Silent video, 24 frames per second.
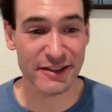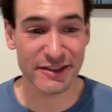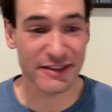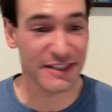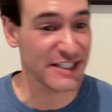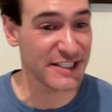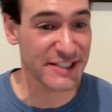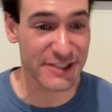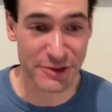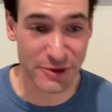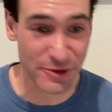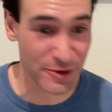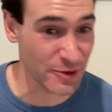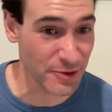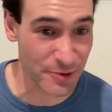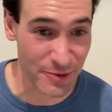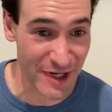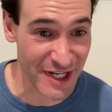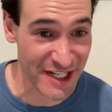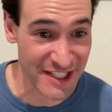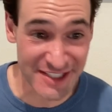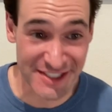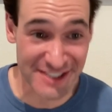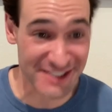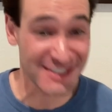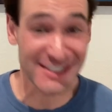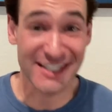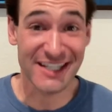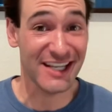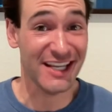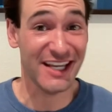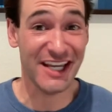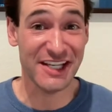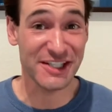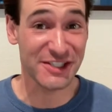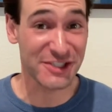this third race
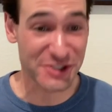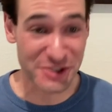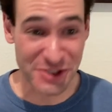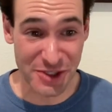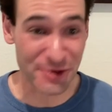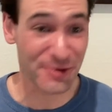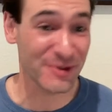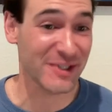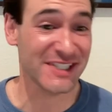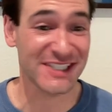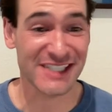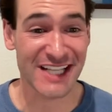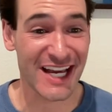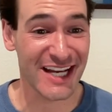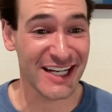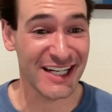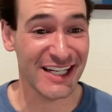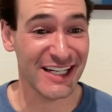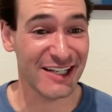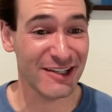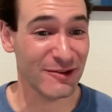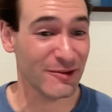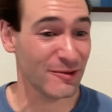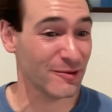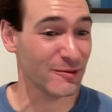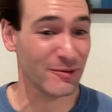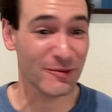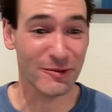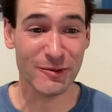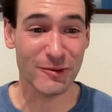is so exciting.